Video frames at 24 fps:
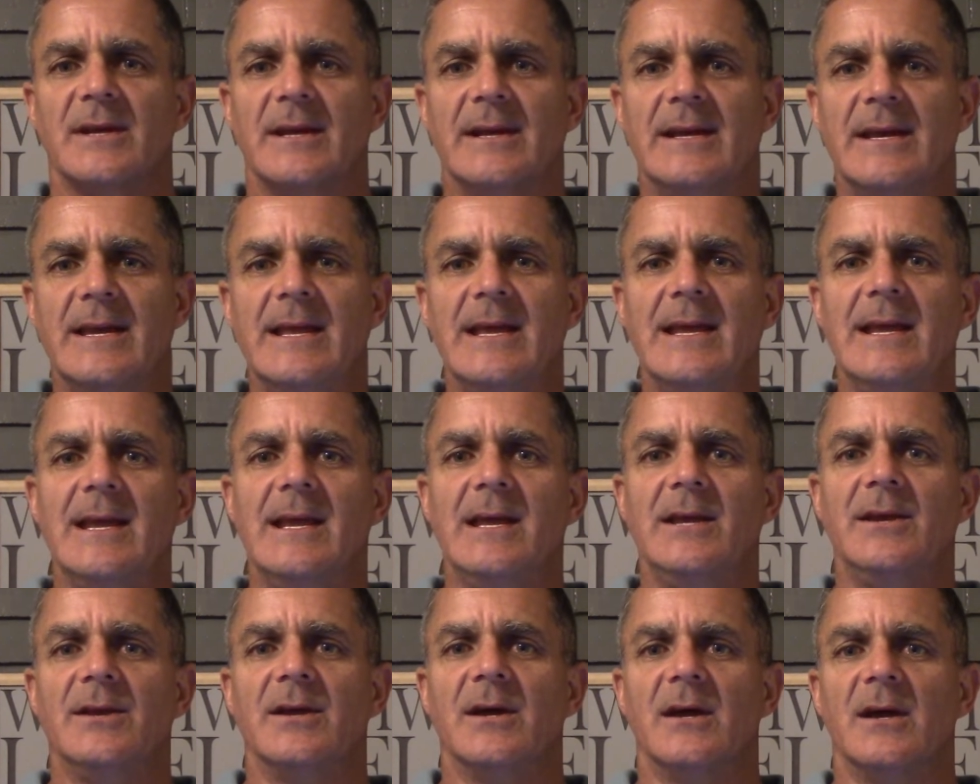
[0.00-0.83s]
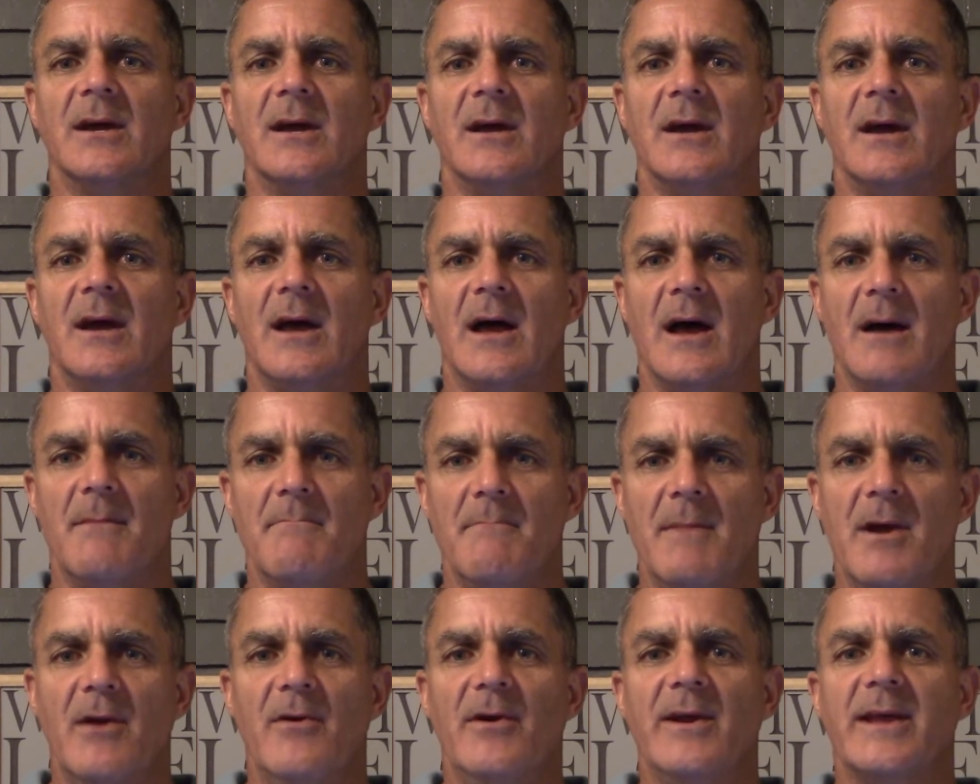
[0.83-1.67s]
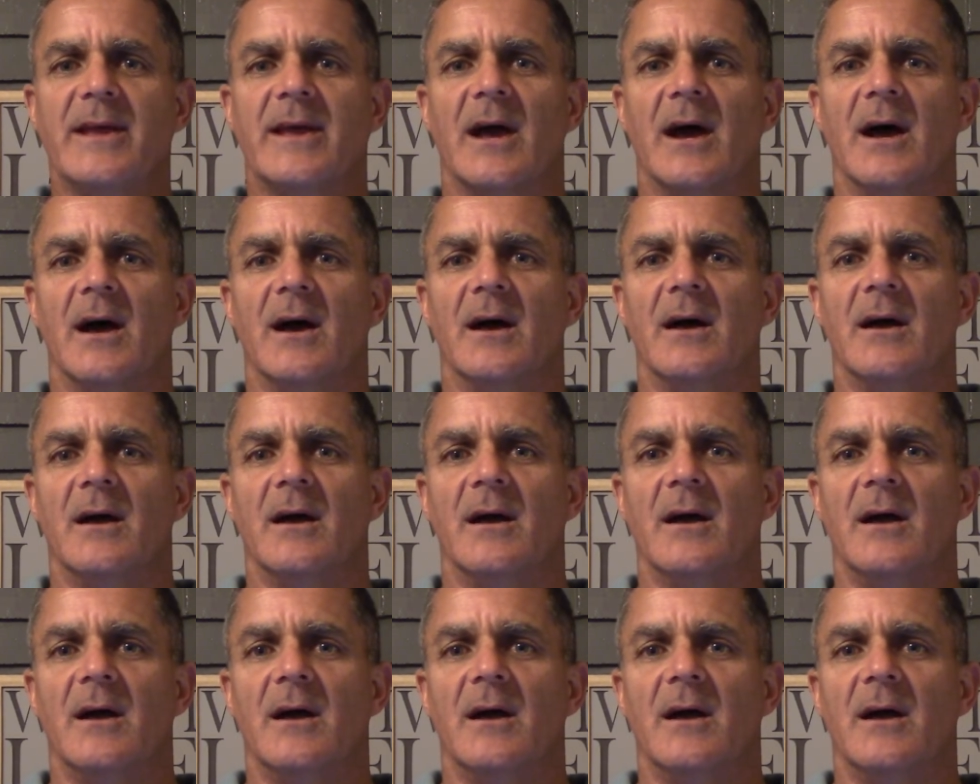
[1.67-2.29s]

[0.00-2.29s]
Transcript: need America